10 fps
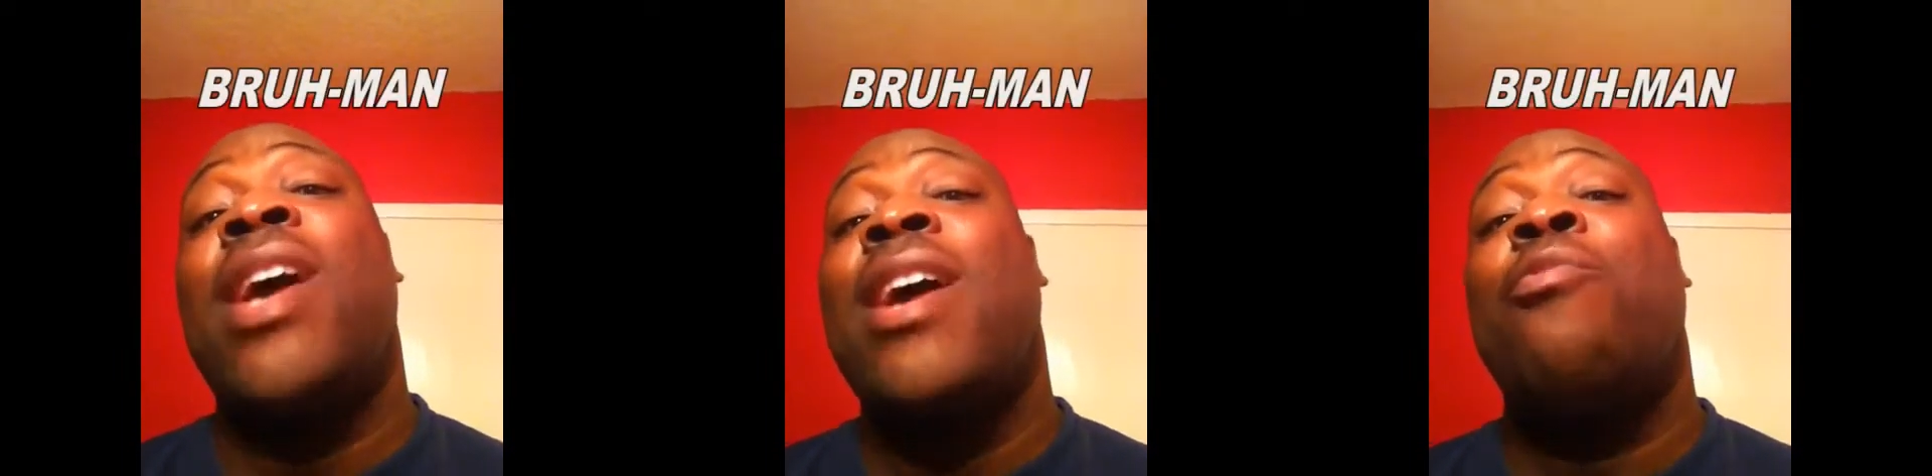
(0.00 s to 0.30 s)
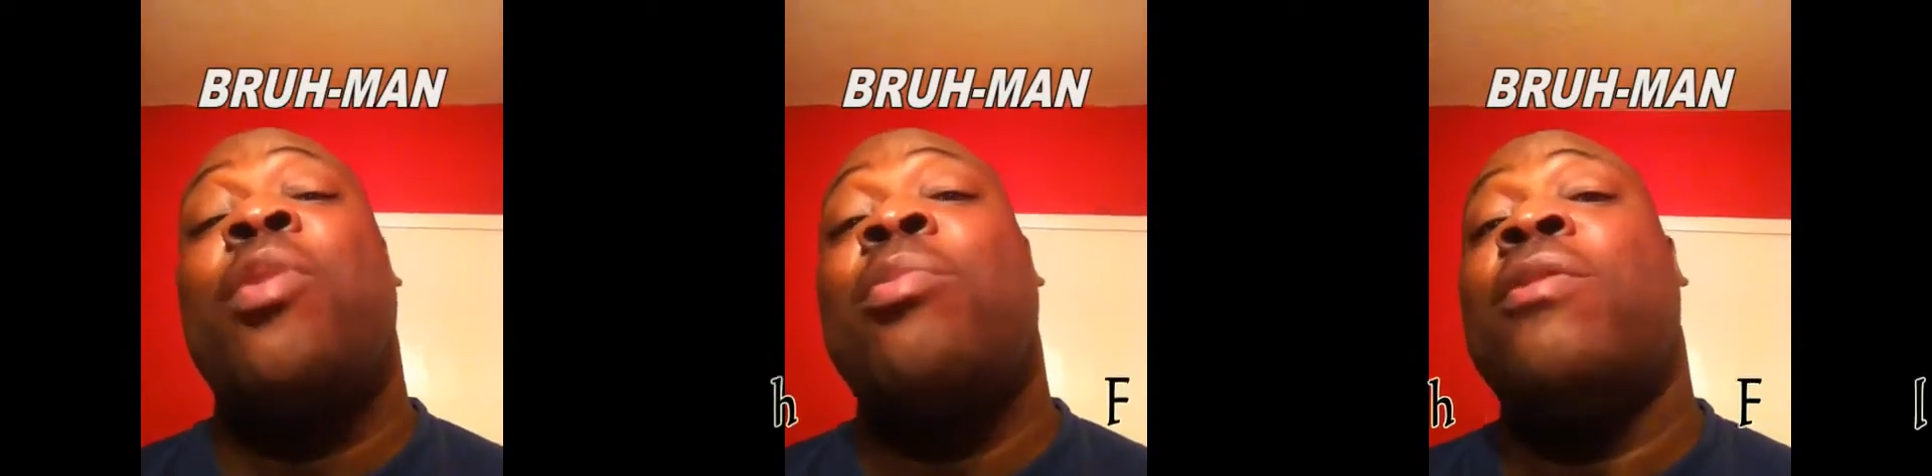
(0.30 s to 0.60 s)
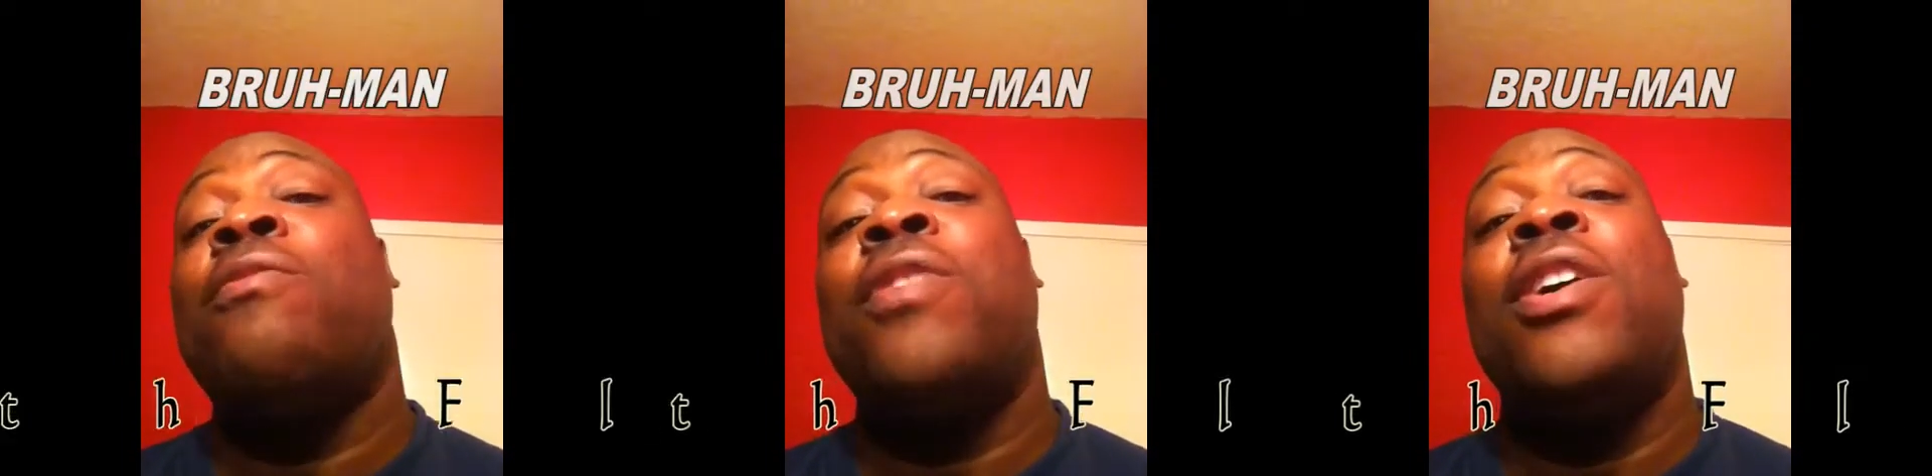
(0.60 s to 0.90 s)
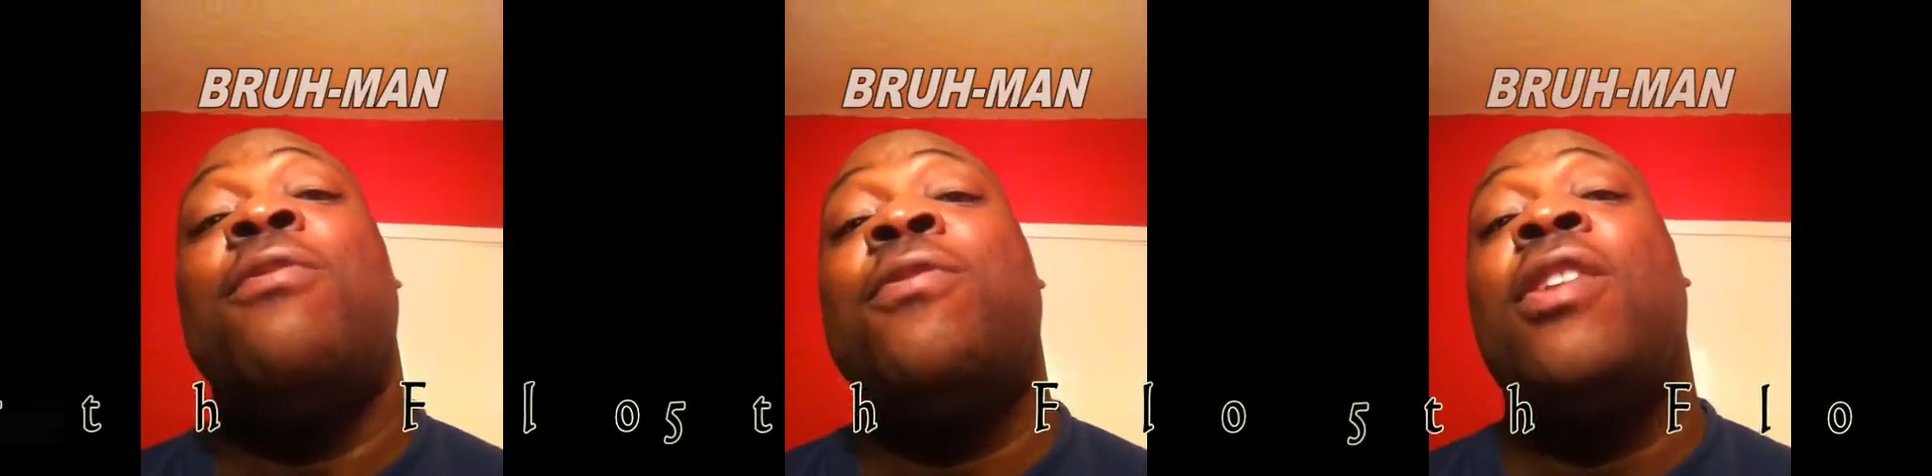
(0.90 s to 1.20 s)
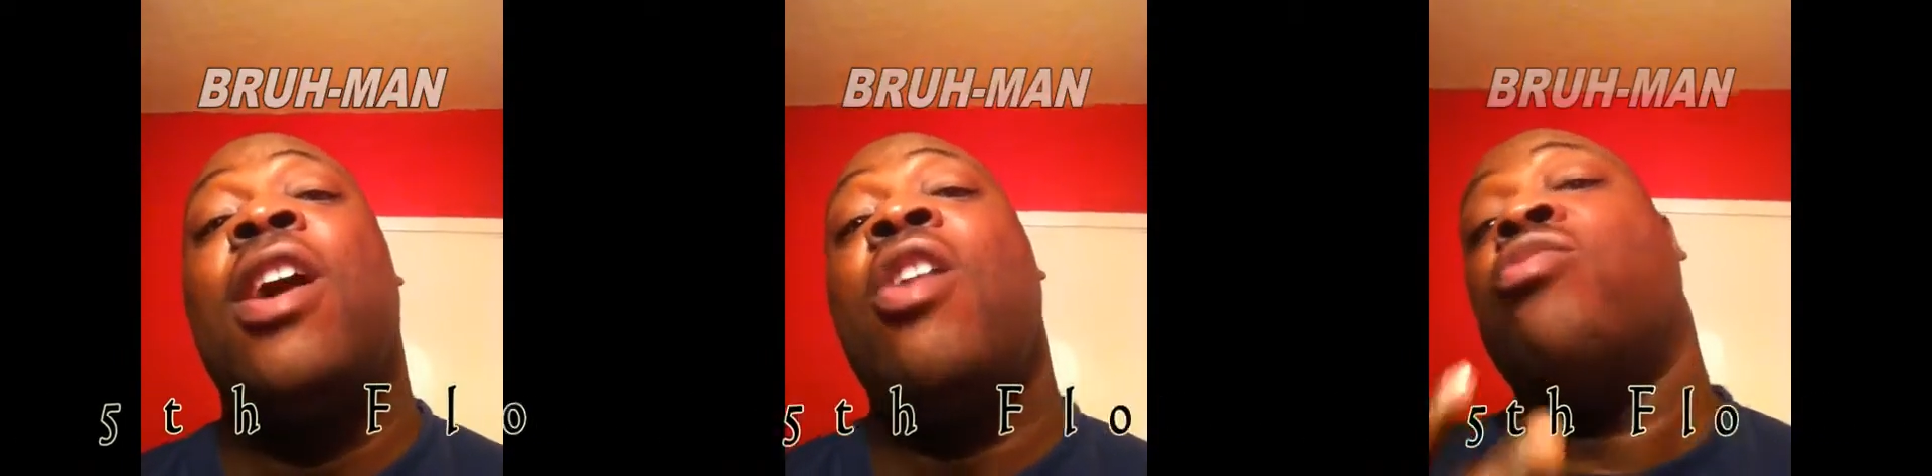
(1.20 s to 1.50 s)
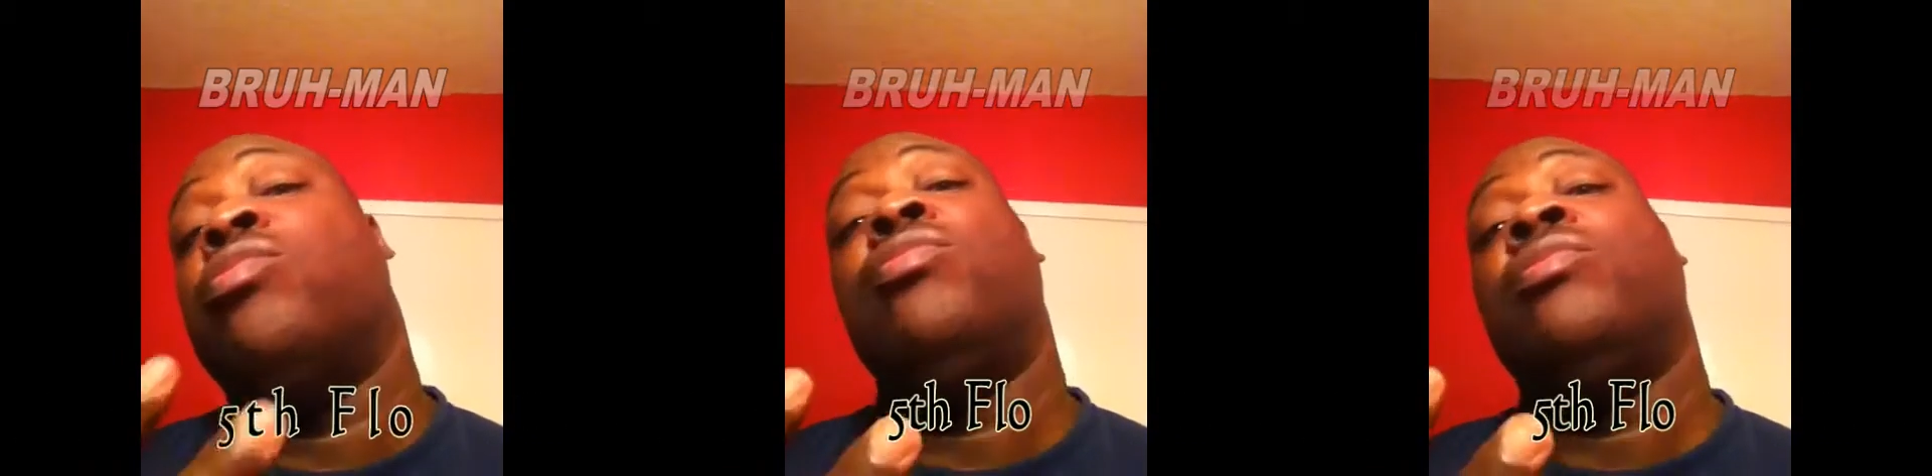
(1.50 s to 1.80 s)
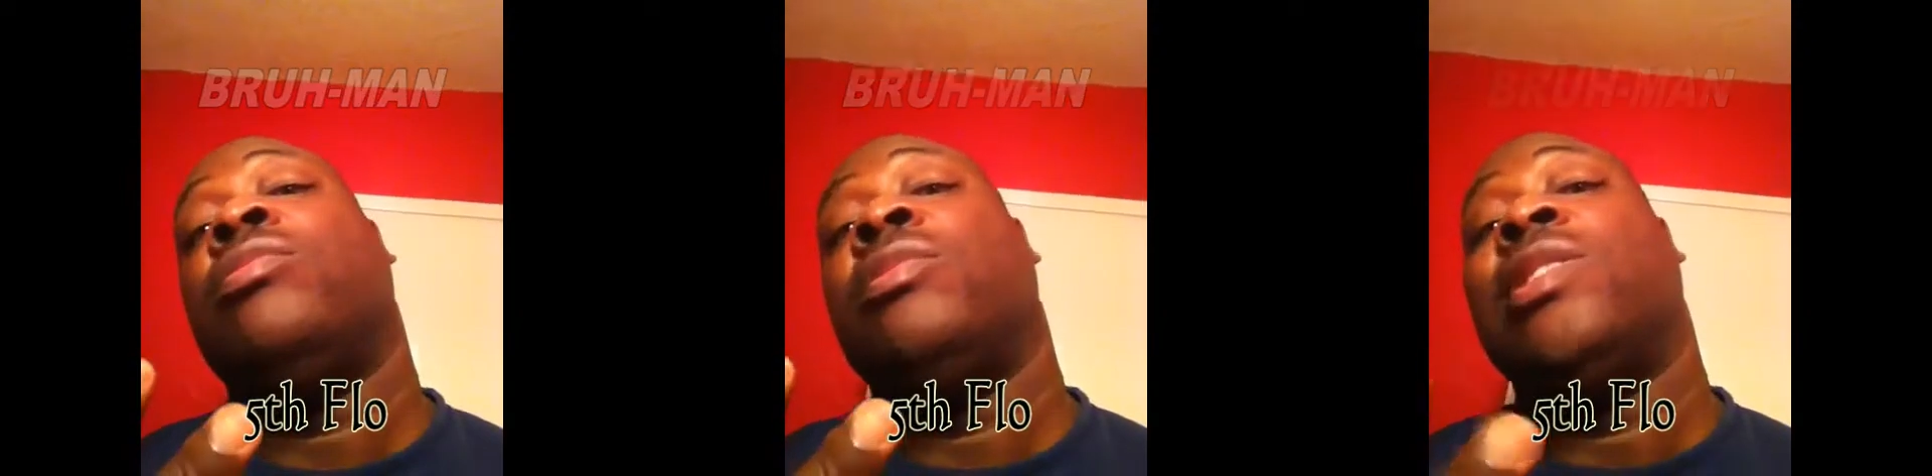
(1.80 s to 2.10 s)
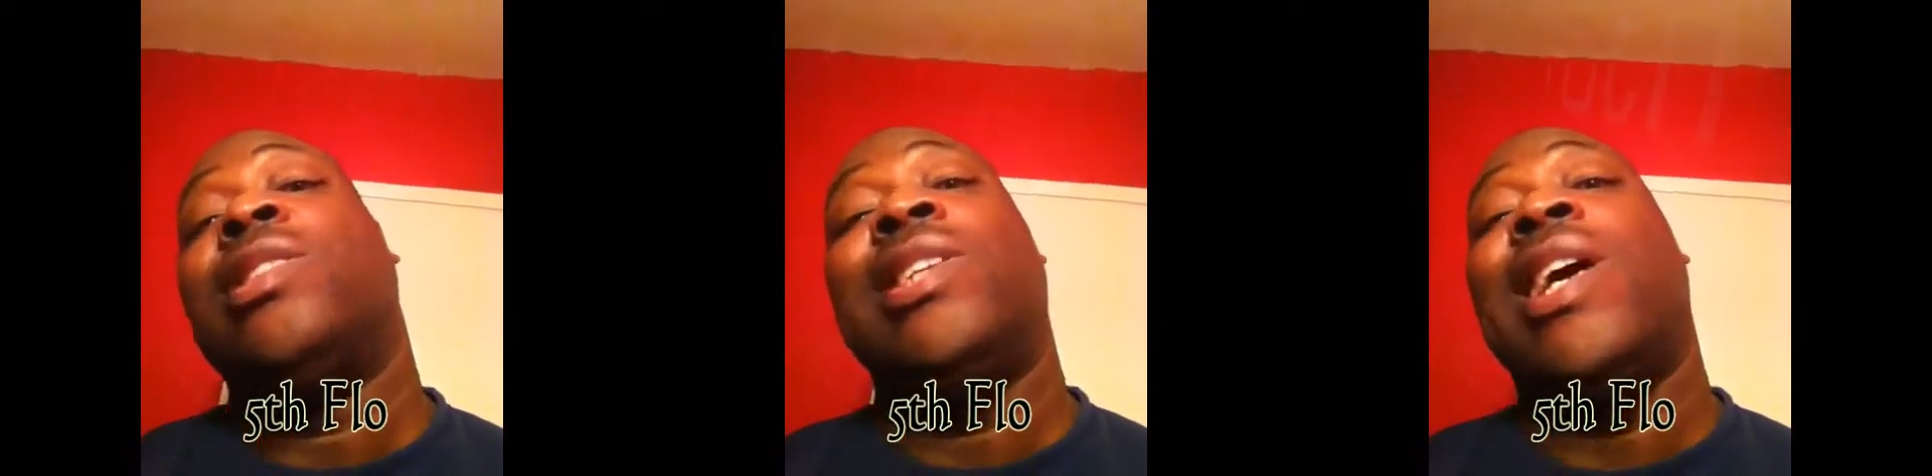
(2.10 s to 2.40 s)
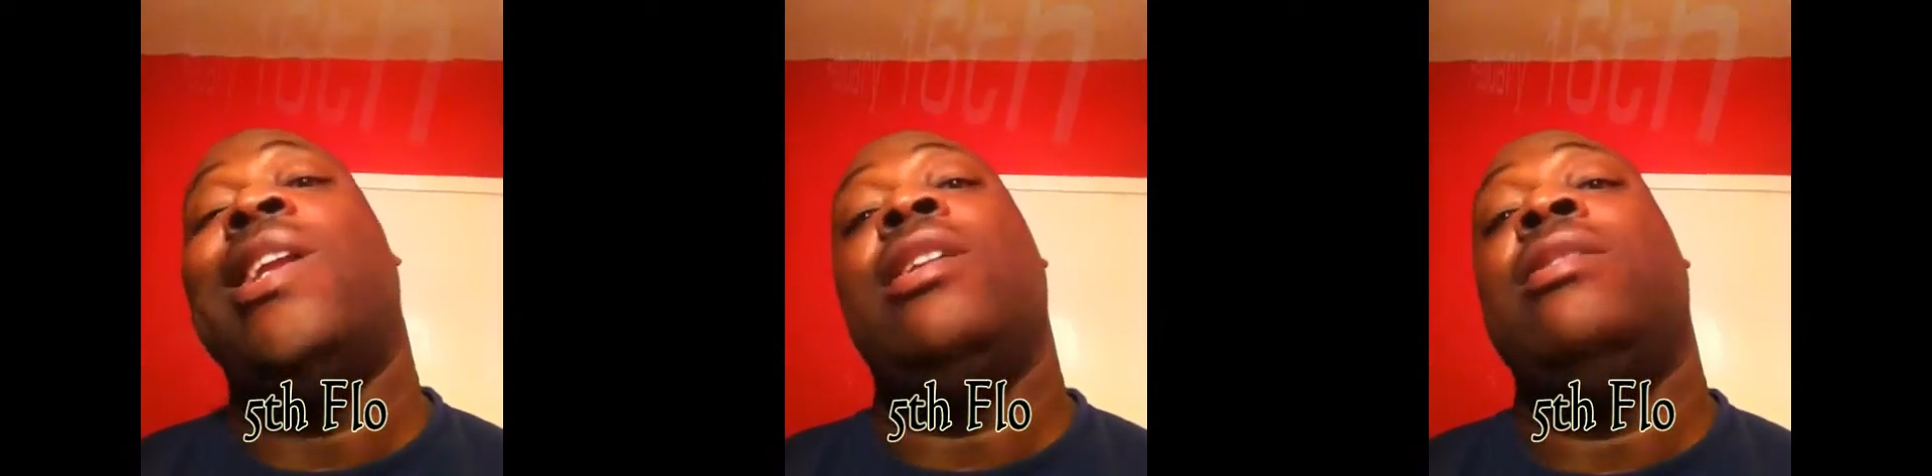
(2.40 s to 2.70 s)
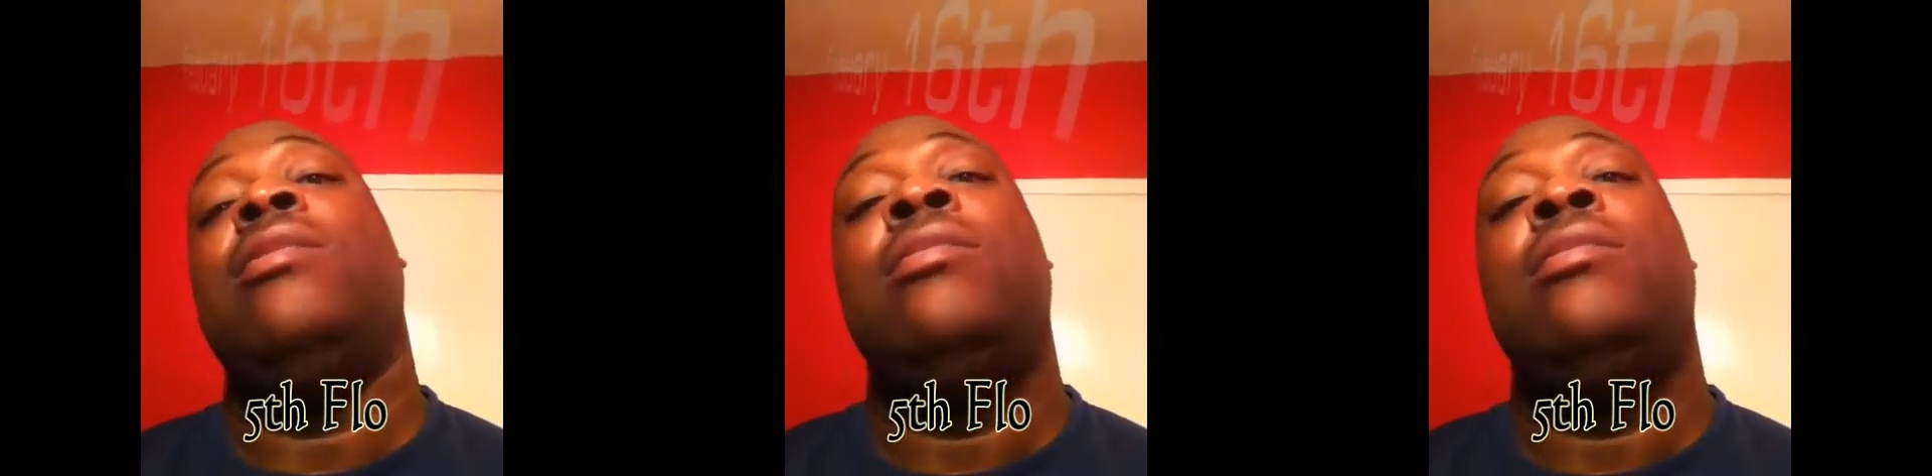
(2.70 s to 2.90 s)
man from the fifth floor, chilling.